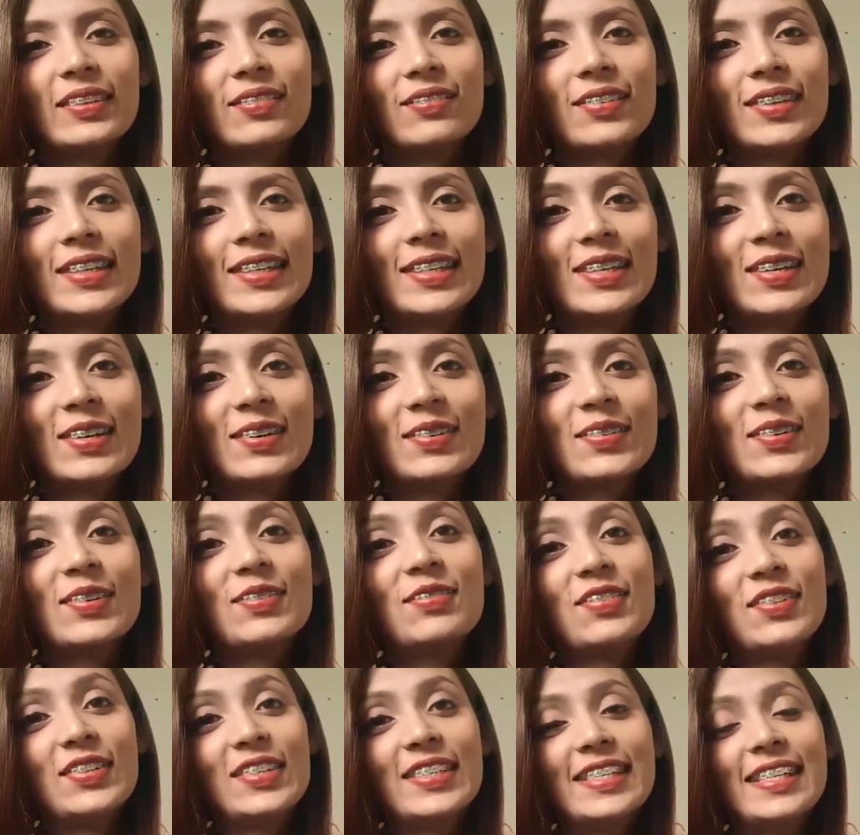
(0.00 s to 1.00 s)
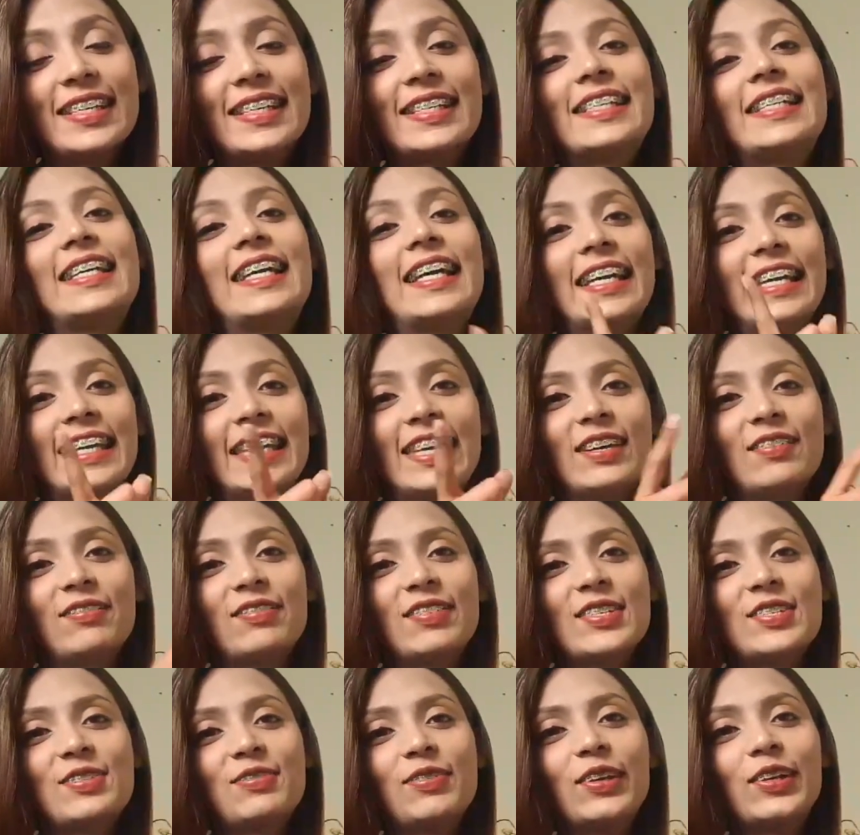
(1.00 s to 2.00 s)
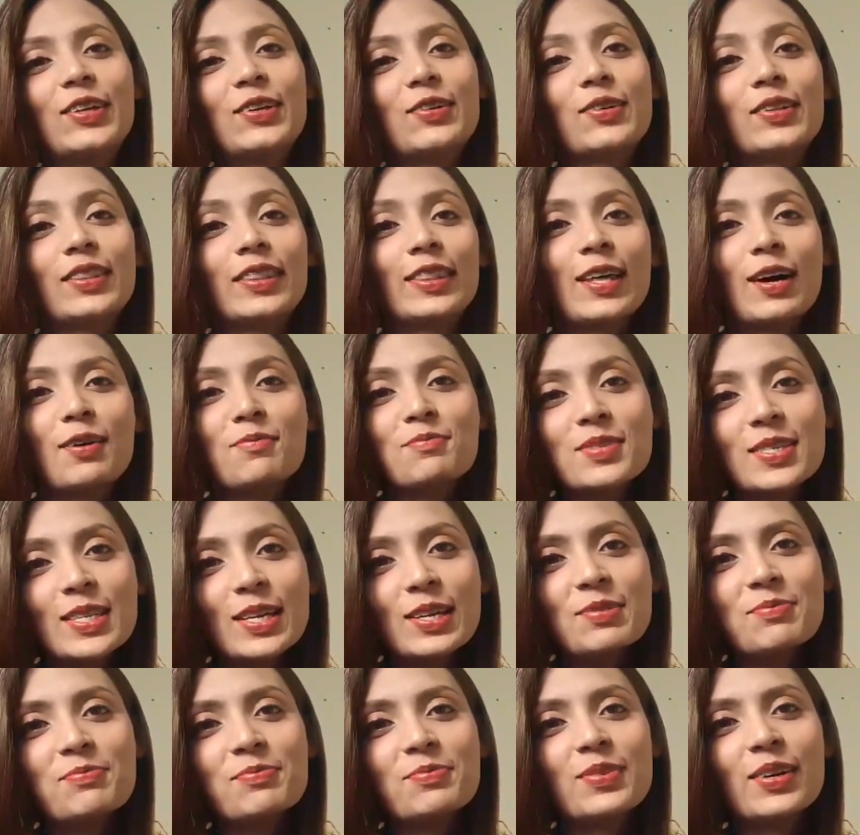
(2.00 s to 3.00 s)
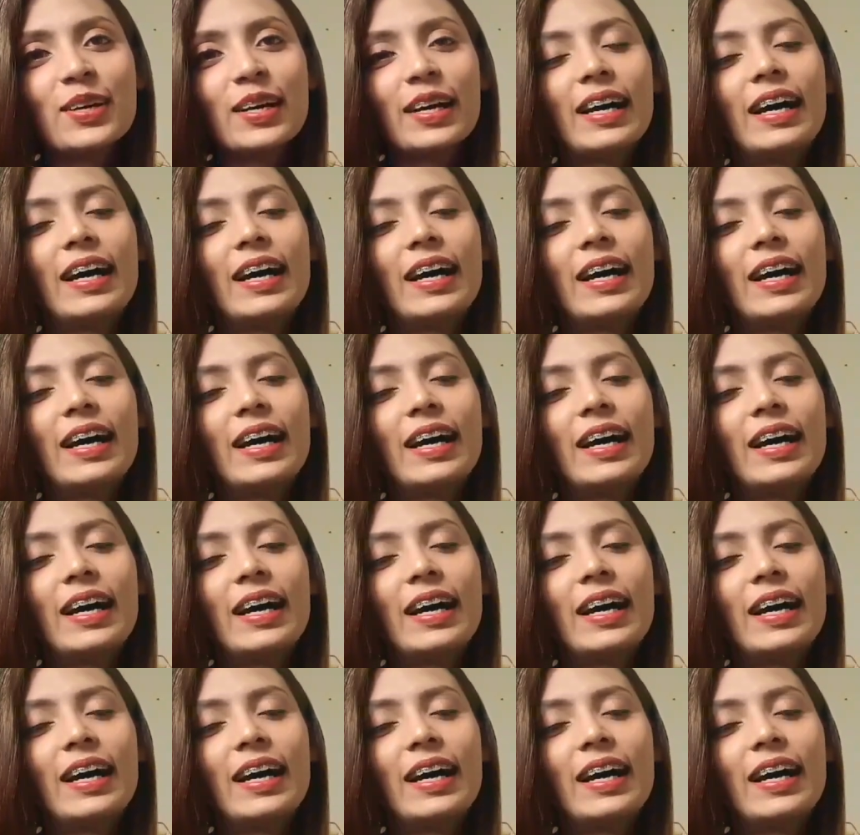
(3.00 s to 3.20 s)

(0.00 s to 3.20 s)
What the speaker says: the video. If you did, give this video a thumbs up,